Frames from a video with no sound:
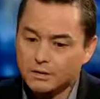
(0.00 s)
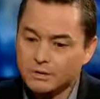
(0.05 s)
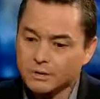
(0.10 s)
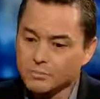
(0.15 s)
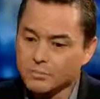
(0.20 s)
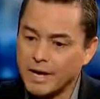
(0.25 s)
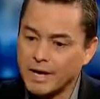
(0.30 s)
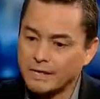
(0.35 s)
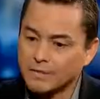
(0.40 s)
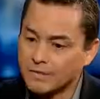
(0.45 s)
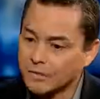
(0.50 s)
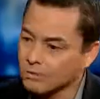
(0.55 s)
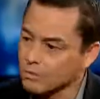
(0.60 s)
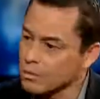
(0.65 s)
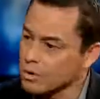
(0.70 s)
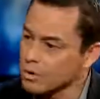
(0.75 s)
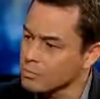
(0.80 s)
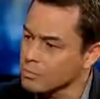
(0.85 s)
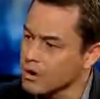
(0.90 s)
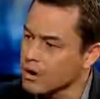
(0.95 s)
look back to the
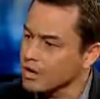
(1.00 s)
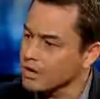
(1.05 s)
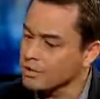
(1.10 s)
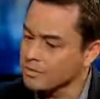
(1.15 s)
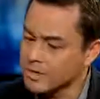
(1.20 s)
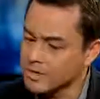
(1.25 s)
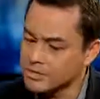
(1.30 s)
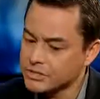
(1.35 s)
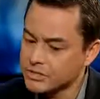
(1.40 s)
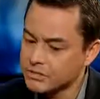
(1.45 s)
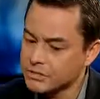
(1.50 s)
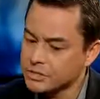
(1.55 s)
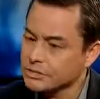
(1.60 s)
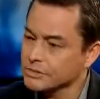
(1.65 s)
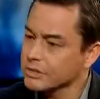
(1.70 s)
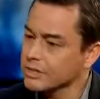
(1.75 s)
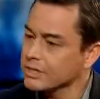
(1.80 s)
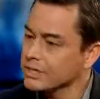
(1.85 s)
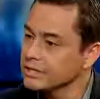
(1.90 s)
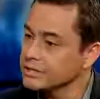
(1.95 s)
Royal Proclamation, the
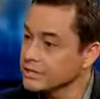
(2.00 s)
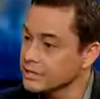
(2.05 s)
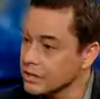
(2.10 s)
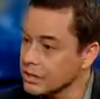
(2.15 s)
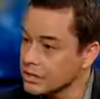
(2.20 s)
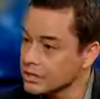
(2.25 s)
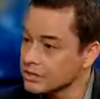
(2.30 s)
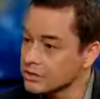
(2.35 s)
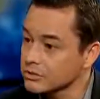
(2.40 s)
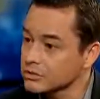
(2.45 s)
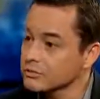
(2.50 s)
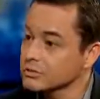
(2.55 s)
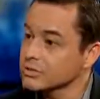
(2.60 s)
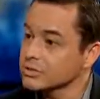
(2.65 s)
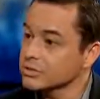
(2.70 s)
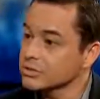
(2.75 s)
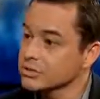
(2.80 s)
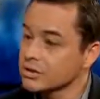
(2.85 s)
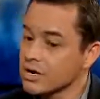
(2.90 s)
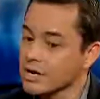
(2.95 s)
treaties, the
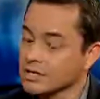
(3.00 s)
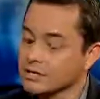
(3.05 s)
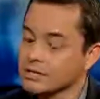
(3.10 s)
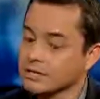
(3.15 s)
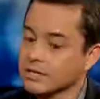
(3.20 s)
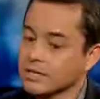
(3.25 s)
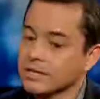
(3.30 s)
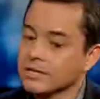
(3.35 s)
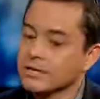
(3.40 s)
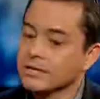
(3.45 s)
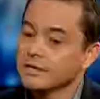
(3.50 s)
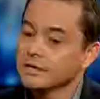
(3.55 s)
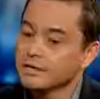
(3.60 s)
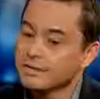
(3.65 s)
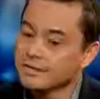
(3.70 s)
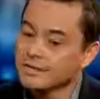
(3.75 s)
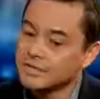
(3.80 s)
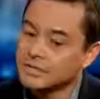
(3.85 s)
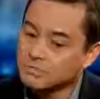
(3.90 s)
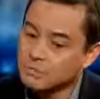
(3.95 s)
constitutional talks.
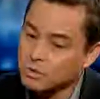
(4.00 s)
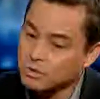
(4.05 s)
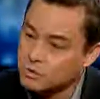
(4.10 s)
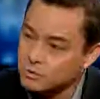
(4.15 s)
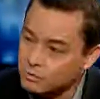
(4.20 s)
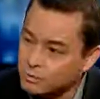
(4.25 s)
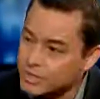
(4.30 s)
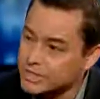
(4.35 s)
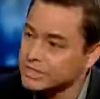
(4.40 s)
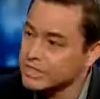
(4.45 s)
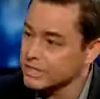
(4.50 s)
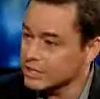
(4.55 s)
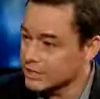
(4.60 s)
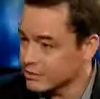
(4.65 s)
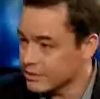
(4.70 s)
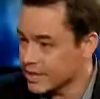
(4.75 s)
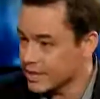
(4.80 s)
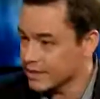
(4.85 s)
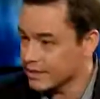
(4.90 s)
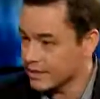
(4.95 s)
This most recent
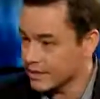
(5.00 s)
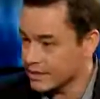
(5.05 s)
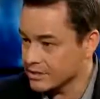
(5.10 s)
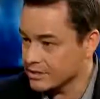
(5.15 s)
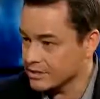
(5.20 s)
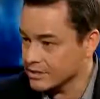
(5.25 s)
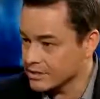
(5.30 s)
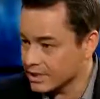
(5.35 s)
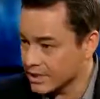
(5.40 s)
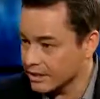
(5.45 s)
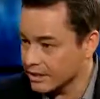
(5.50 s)
United Nations